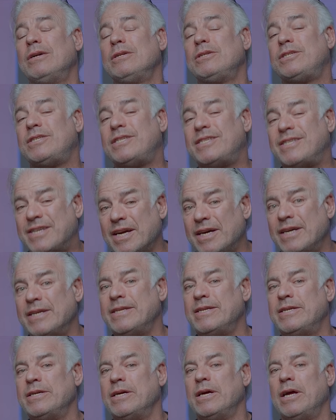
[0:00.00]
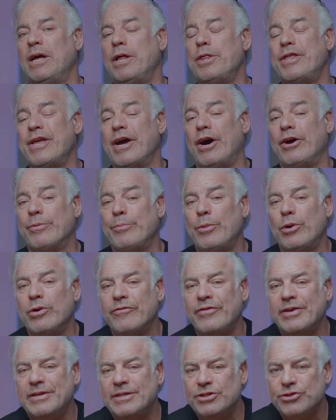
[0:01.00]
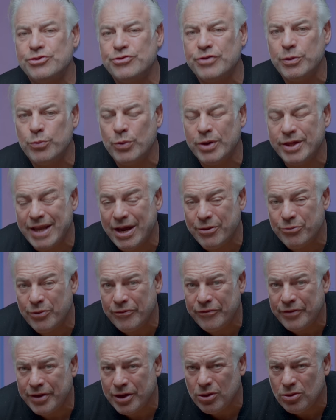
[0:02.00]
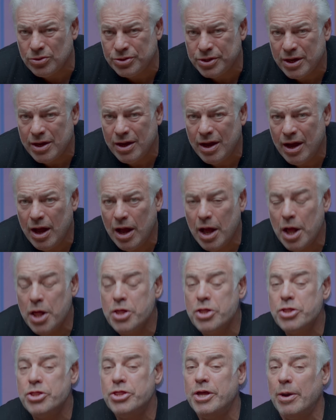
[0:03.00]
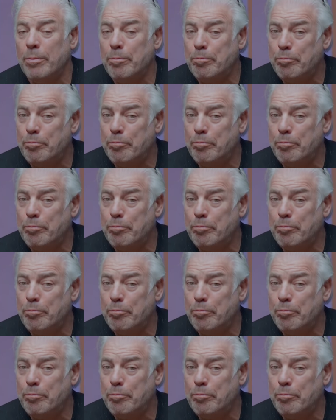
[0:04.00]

stunned the automotive industry when they revealed the